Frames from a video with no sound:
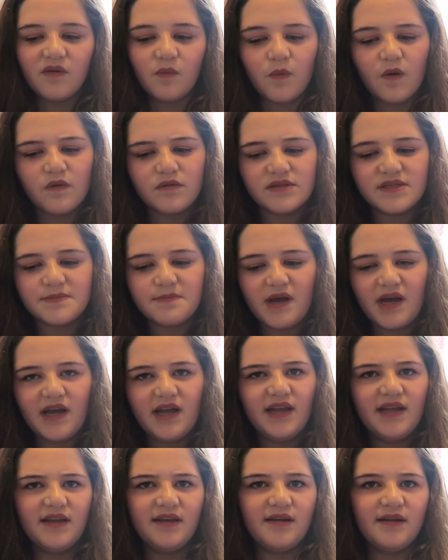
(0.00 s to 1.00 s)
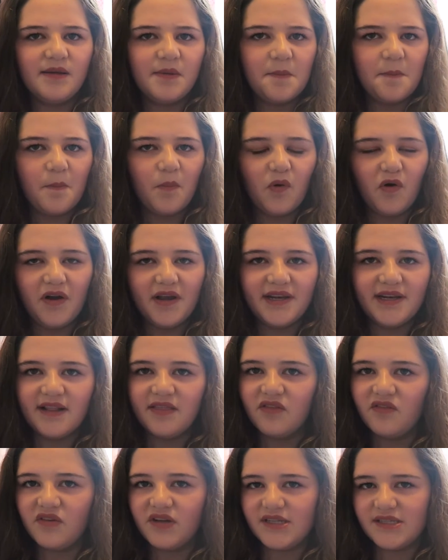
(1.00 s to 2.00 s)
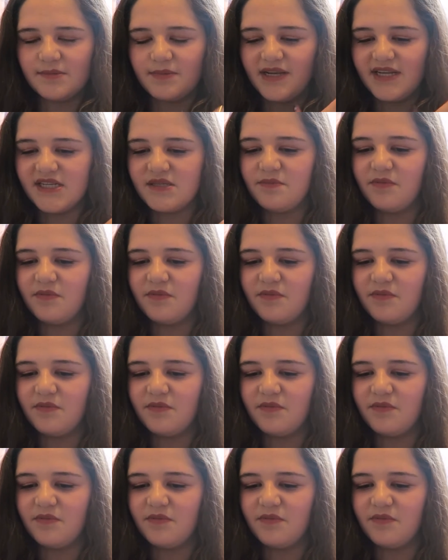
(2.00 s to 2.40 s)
What was my point in the first place